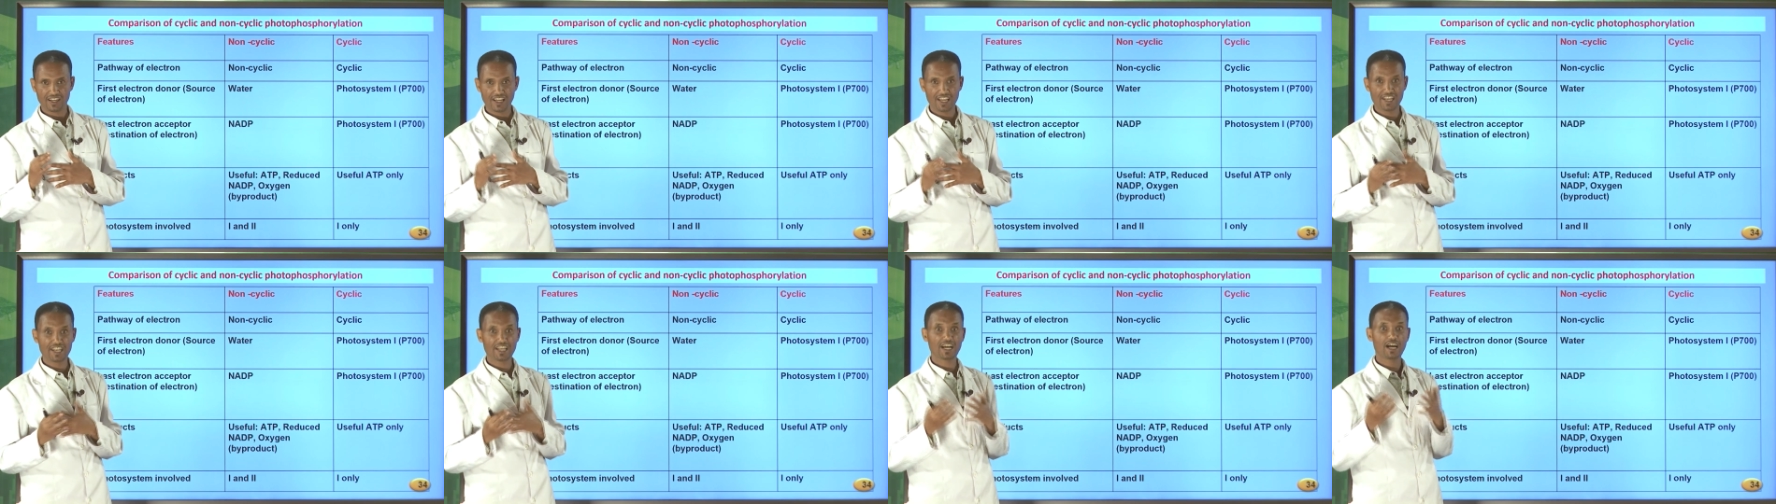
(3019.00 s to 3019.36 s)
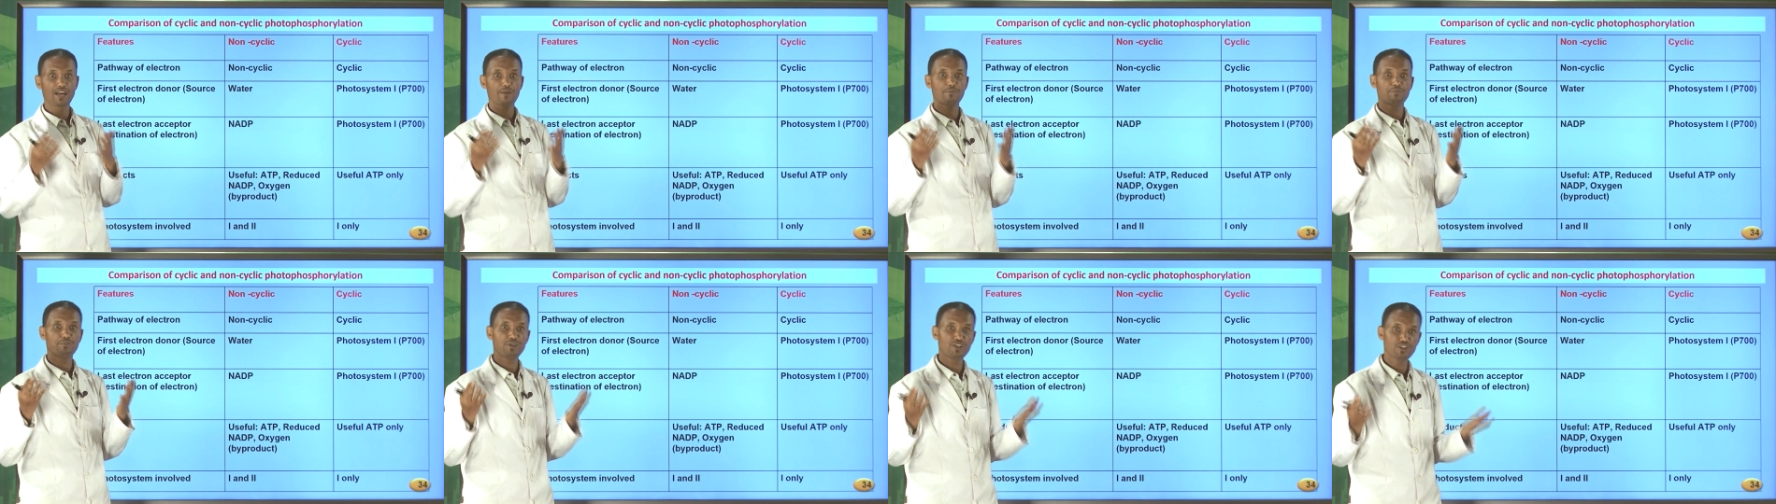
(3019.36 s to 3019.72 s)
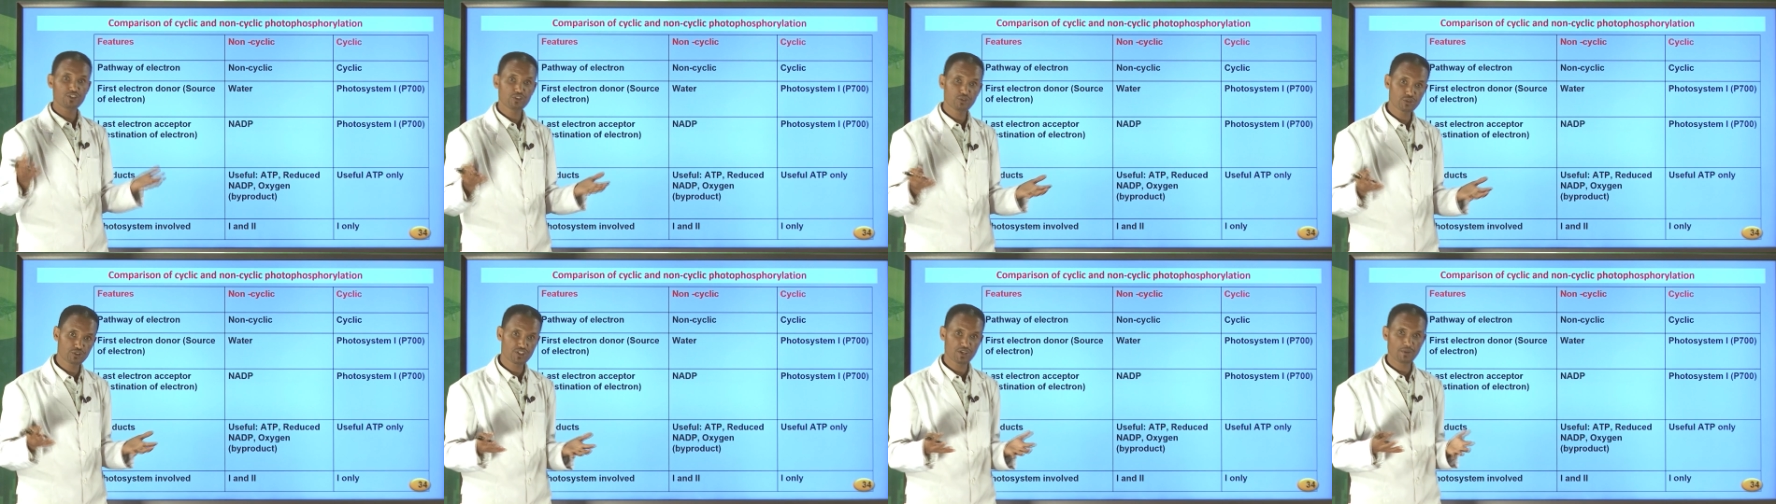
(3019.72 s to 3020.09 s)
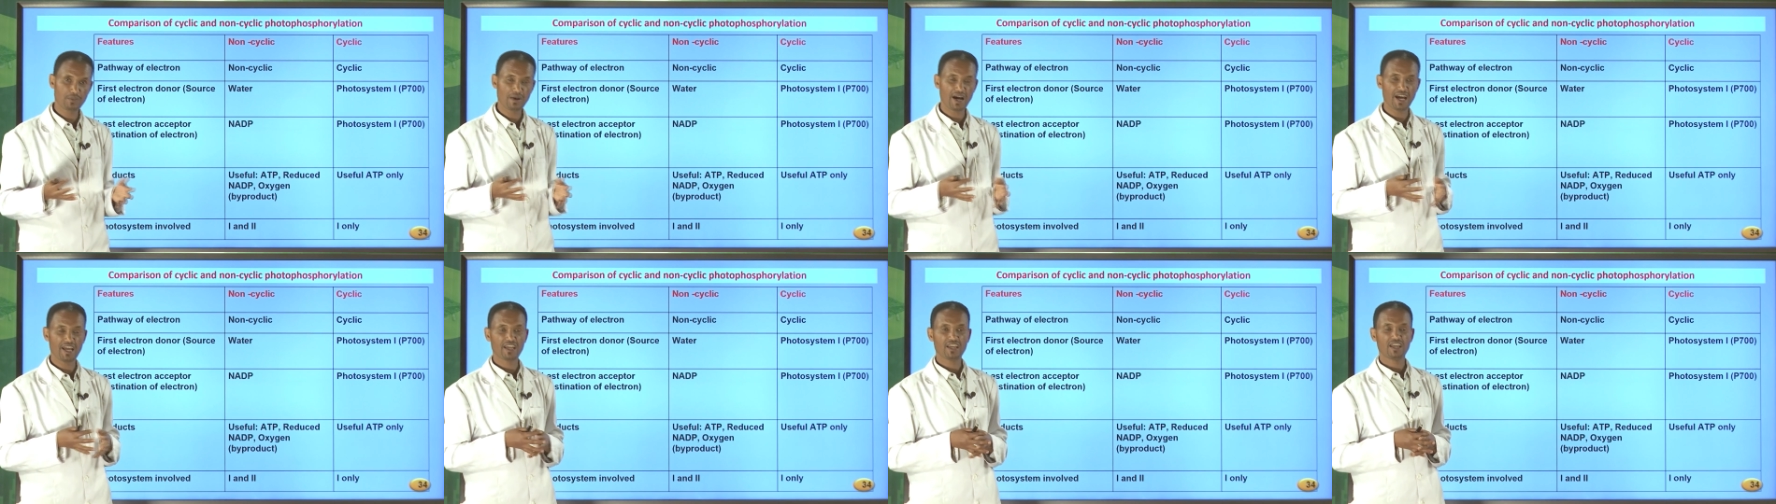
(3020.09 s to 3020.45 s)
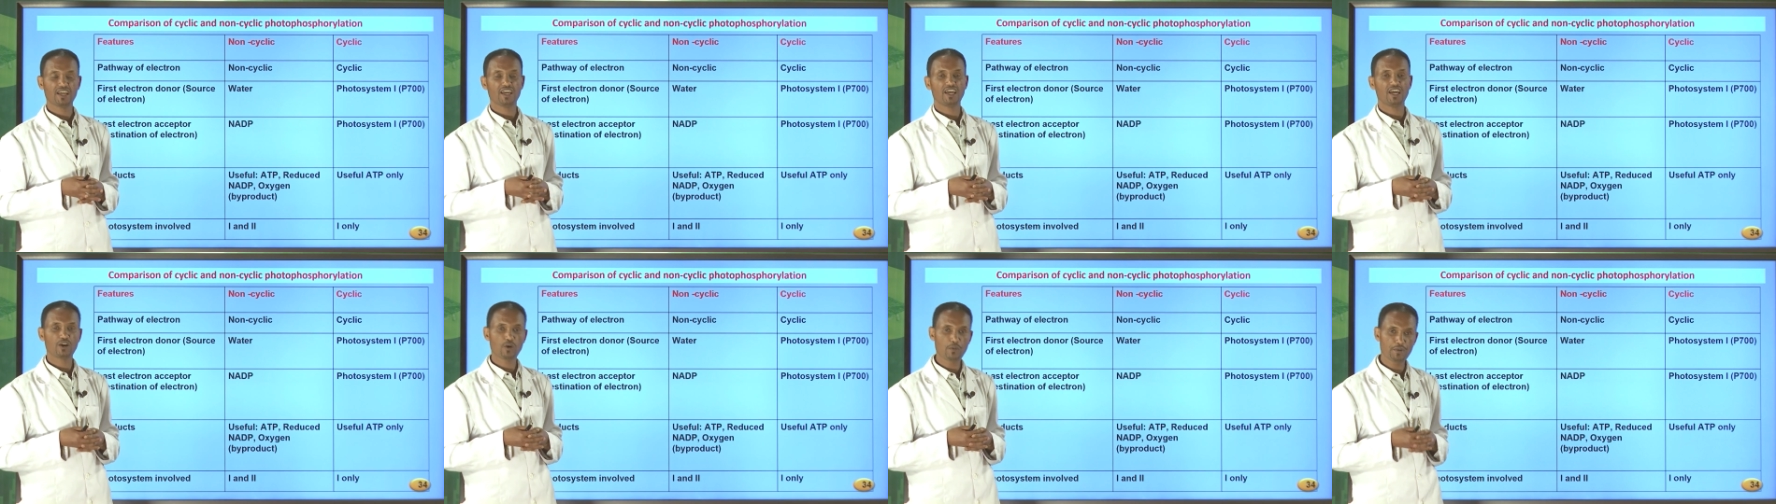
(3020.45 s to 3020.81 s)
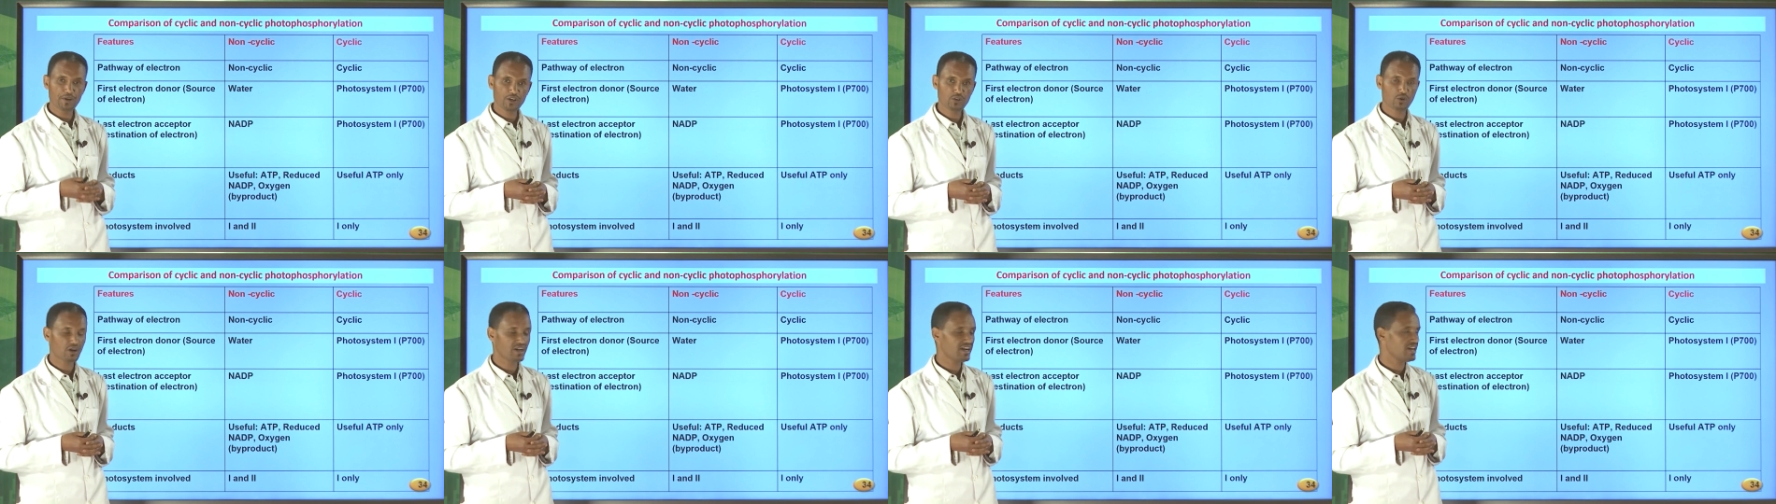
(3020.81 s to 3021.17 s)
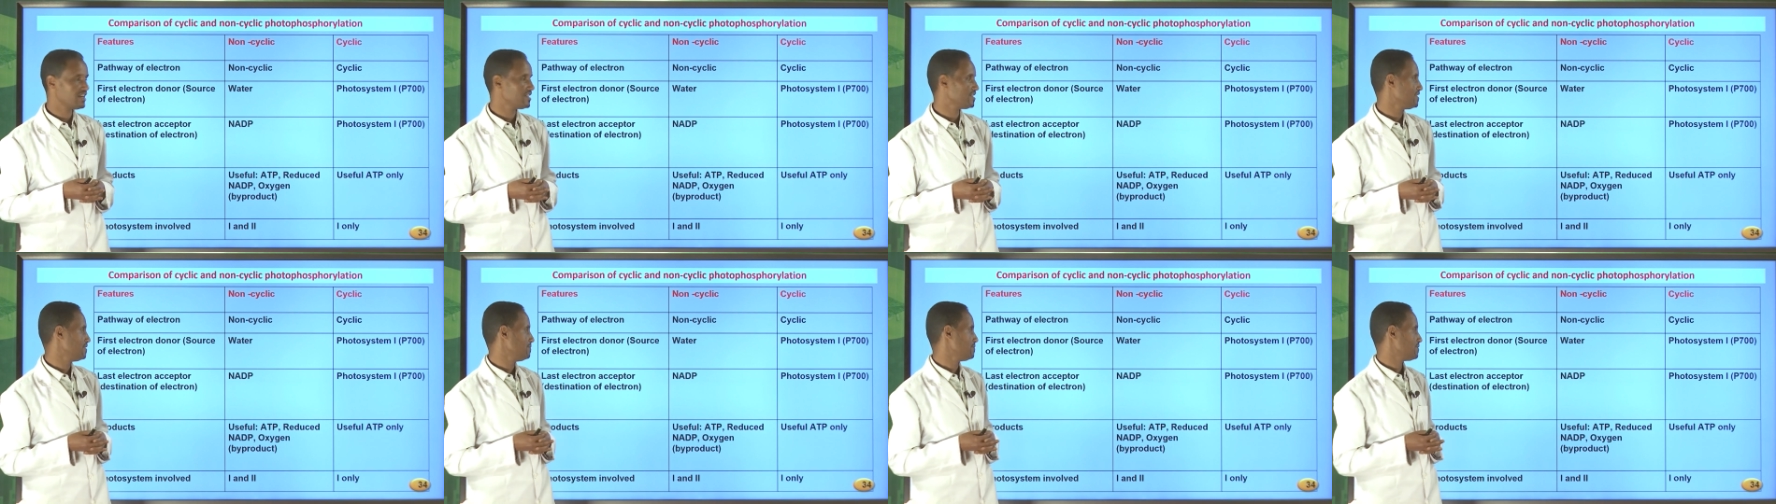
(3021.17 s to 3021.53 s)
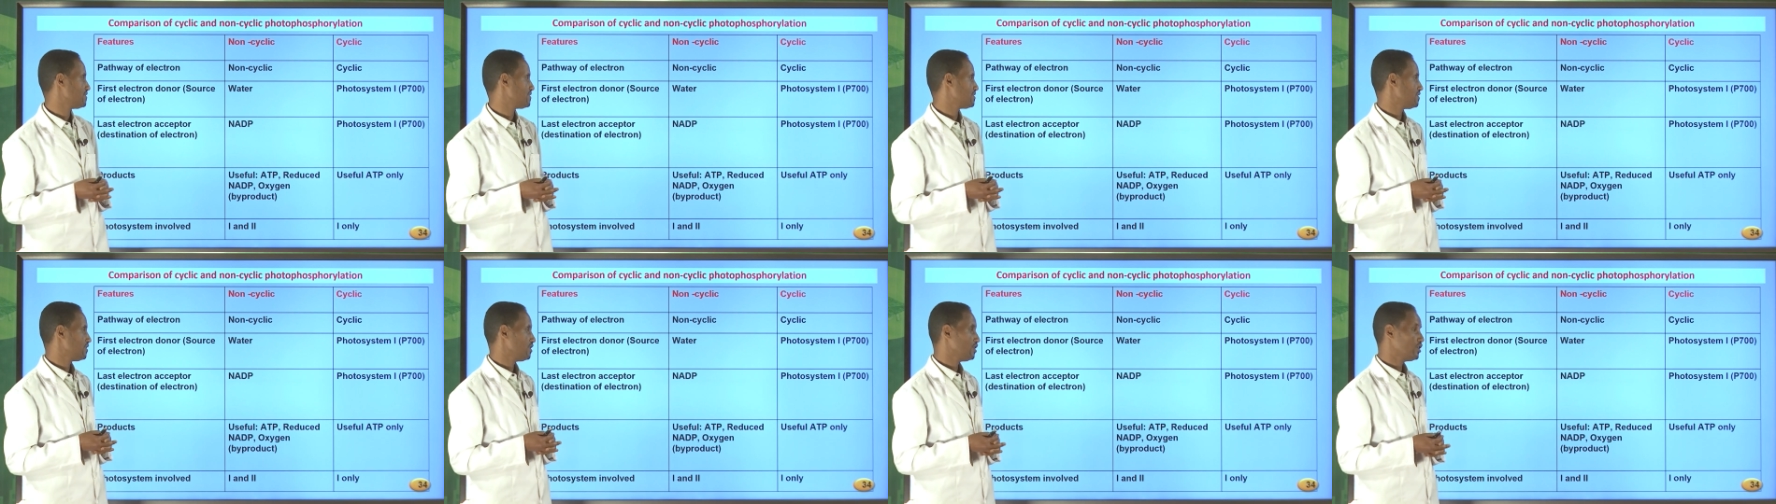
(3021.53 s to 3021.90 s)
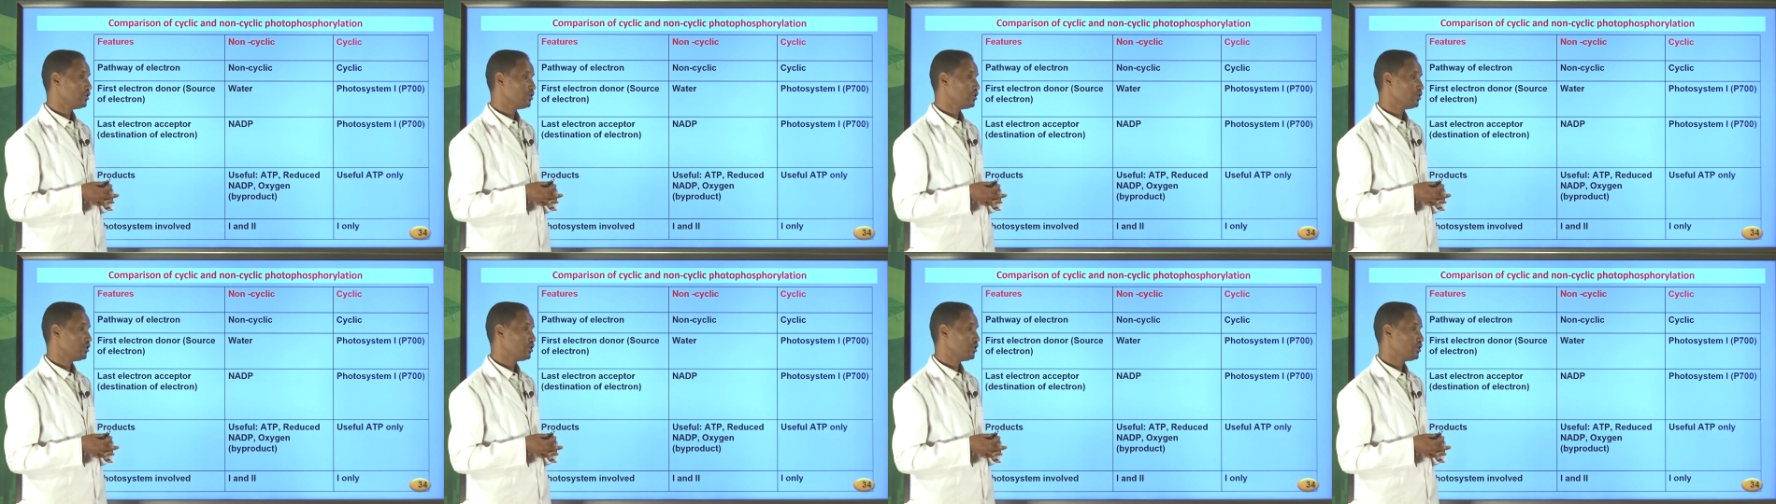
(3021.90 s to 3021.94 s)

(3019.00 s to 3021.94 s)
and can be used by aerobic organisms